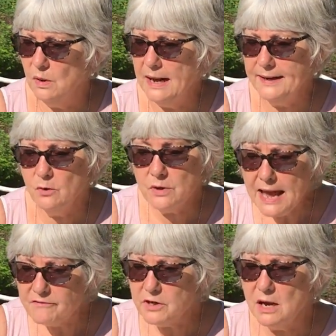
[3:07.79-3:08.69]
I don't
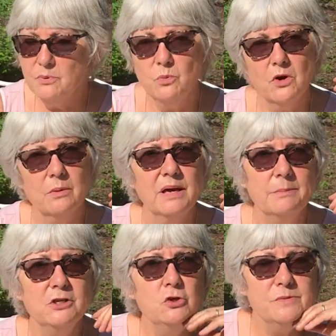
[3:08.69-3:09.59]
have a cup of water, but I'm
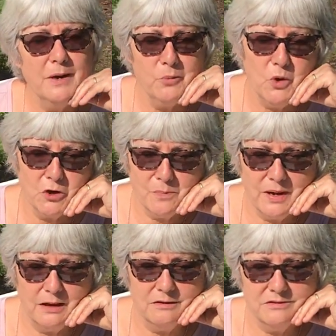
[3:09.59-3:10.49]
going to use my water
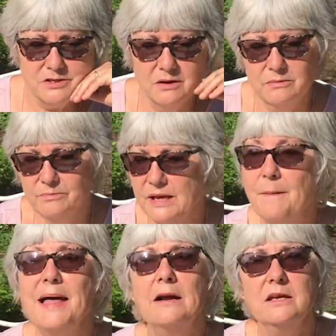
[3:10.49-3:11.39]
bottle, but
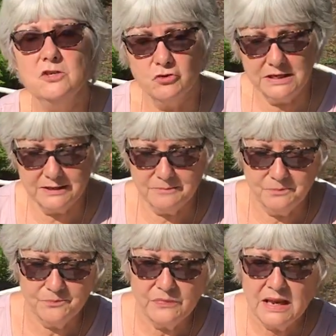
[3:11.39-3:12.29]
I'm not going to drink it.
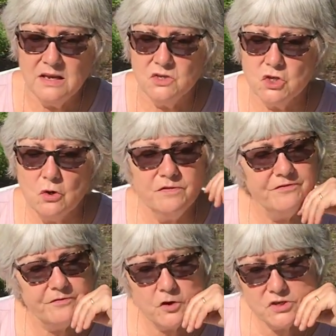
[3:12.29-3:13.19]
So
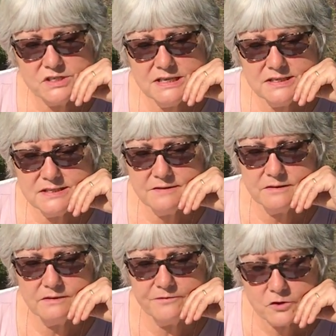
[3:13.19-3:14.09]
first
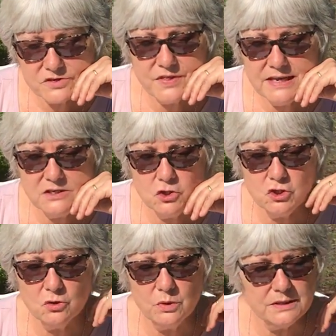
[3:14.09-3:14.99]
thing to
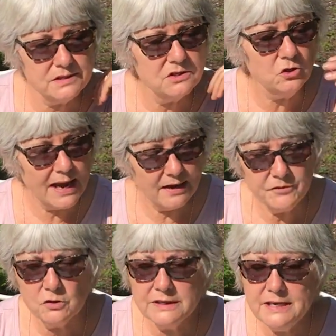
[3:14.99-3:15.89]
do is you have
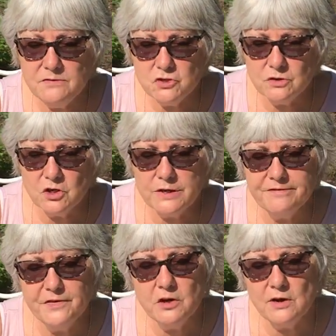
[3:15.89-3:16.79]
your leaves. You're going to
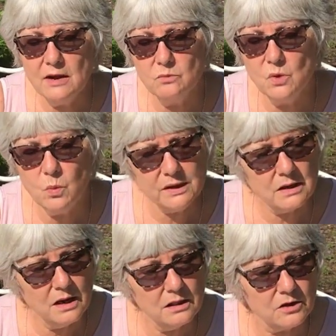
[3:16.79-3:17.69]
figure out, well, what
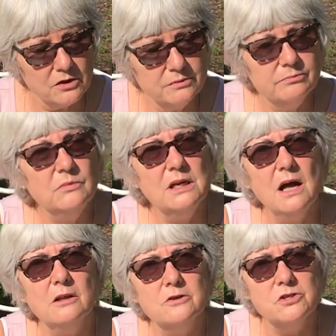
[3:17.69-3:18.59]

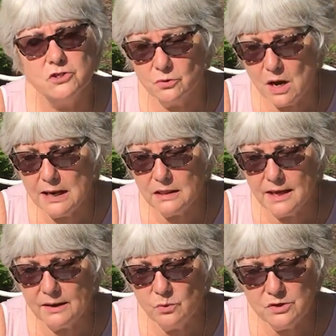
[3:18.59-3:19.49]
colors do I
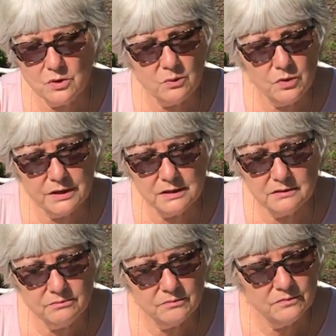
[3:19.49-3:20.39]
like? What do I want to
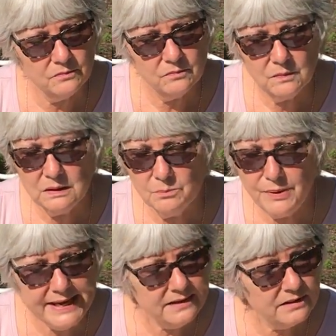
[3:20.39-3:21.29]

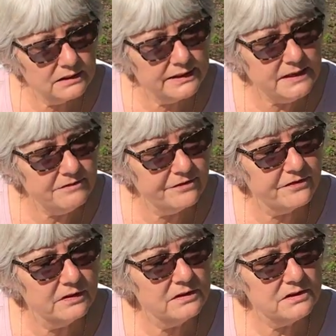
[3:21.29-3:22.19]
paint the leaf
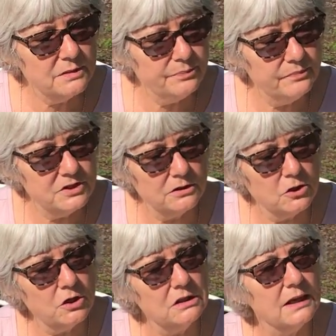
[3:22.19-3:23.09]
to
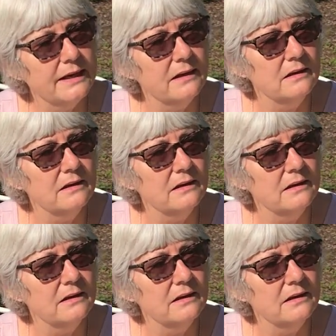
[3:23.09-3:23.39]
look like?